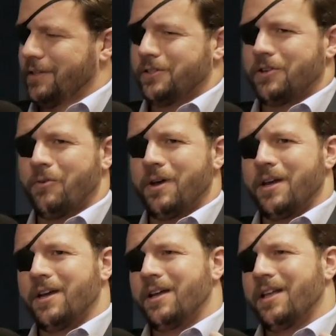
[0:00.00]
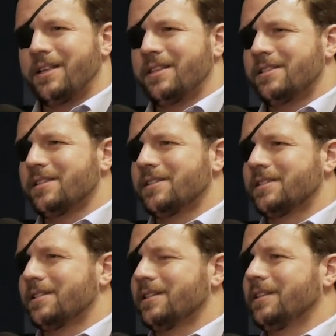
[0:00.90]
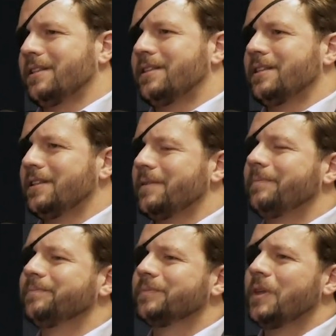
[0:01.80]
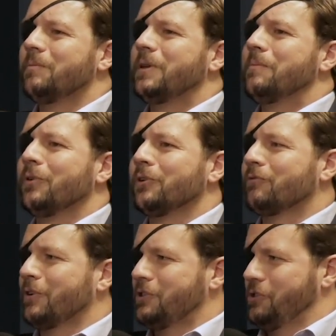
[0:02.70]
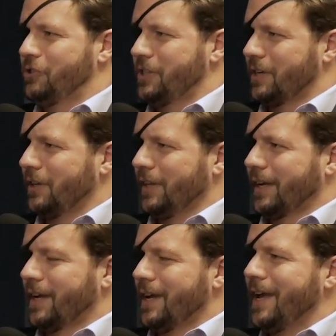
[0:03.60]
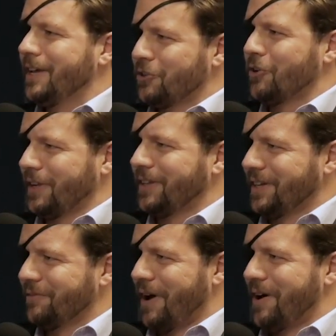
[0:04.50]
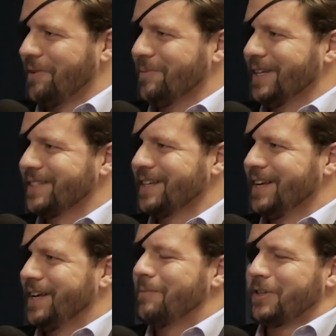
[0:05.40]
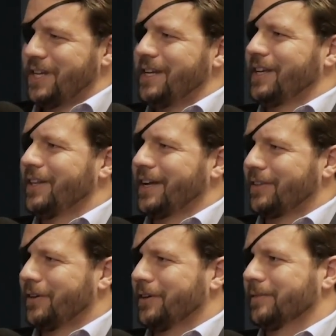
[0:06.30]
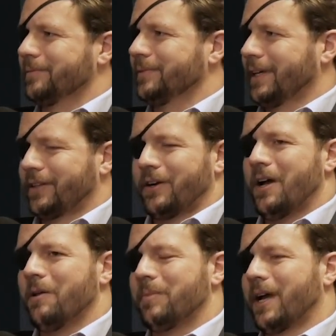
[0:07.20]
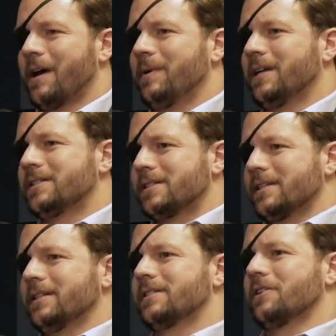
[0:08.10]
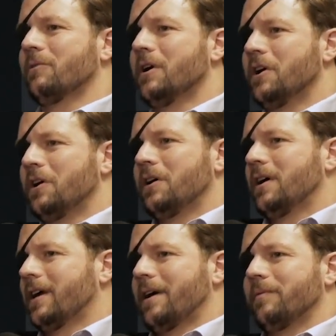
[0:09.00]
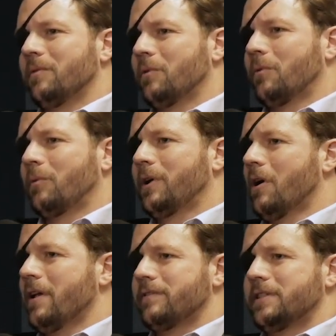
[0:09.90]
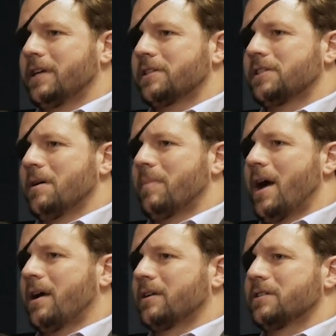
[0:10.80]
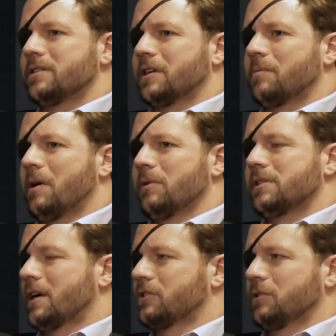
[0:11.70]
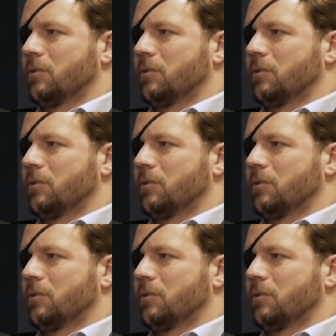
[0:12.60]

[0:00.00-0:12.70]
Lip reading: So, like, this is, people are virtue signaling and hurting the environment and pretending like they're helping. I mean, it's so, again, we all have to take a step back and just think about what's actually